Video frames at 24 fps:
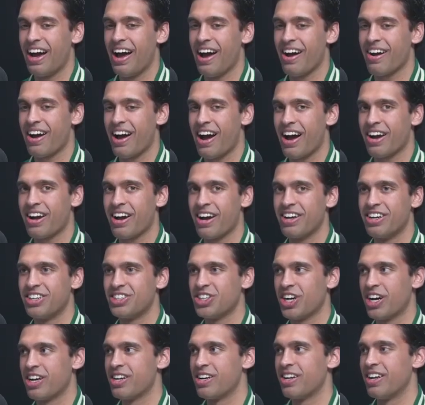I, I kind of
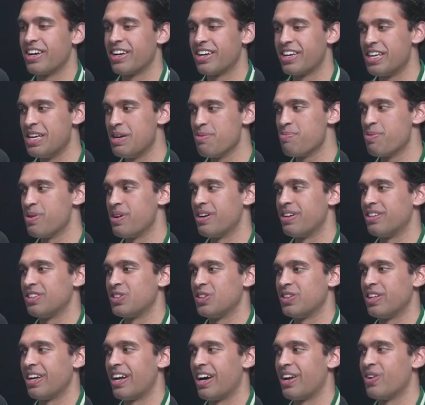try to like keep it
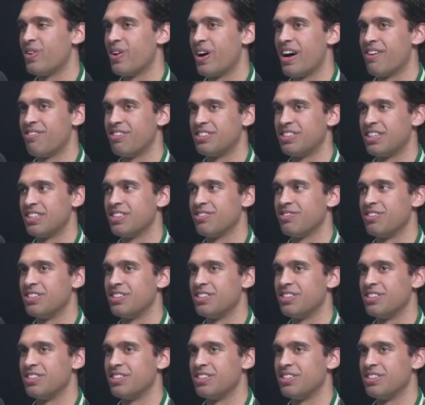so that I don't have a sense yeah.